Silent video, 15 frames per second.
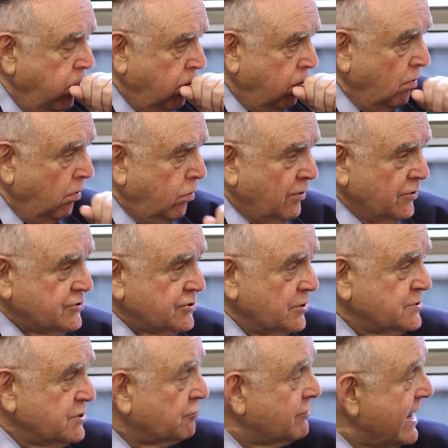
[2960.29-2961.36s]
so
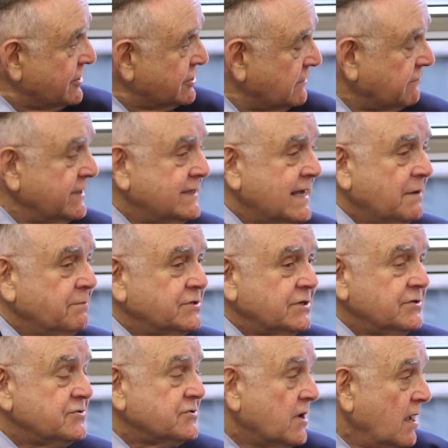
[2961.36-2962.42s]
there's a rash of
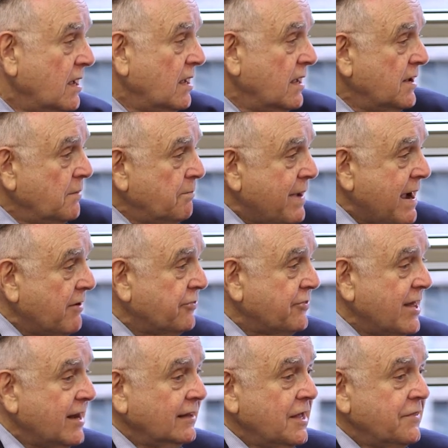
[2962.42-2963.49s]
redemptions.
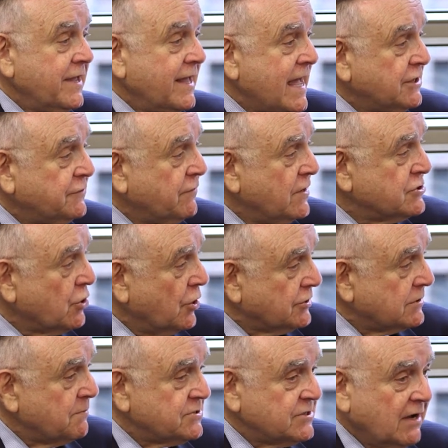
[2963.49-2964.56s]
Parenthetically, I think hedge funds
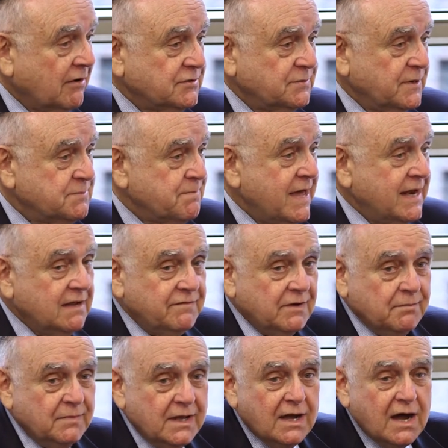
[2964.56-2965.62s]
hurt themselves because many of
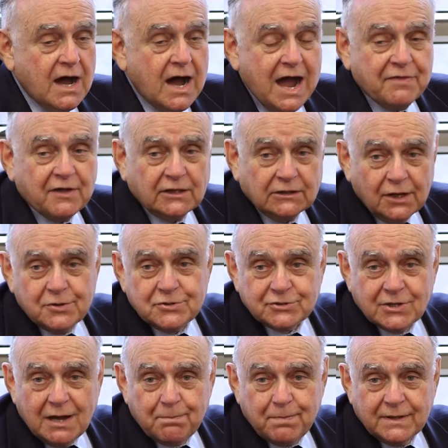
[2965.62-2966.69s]
them either
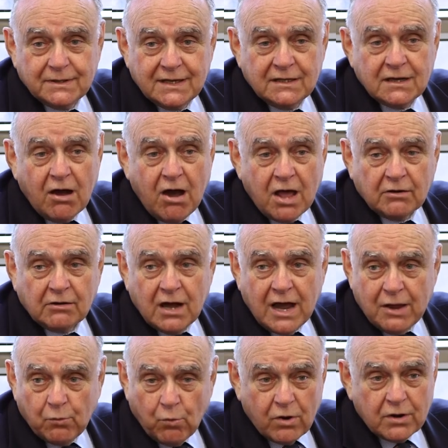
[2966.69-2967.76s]
closed up and didn't honor a
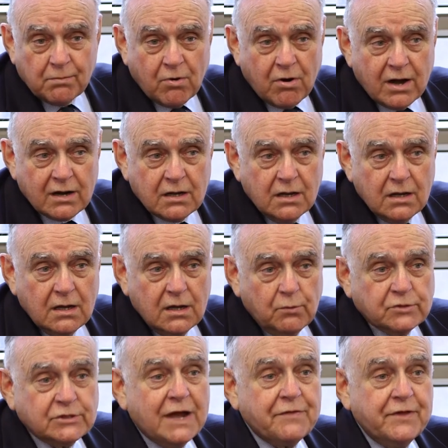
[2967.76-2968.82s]
high watermark,
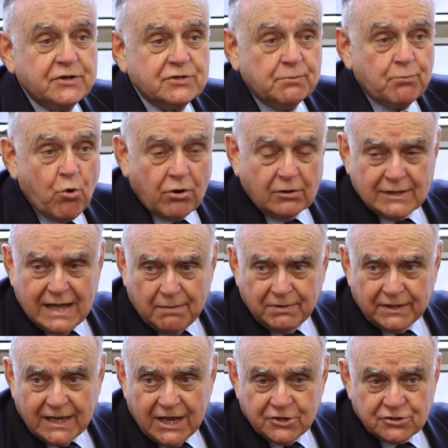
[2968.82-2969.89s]
which I think is a moral
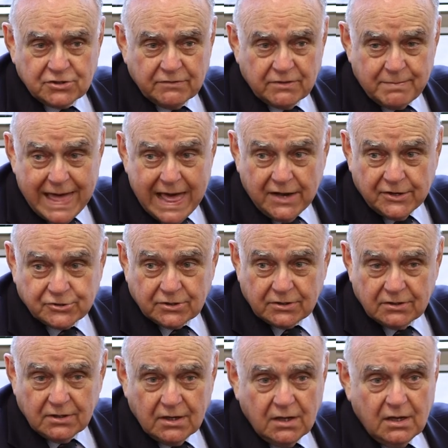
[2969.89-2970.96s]
obligation of the manager.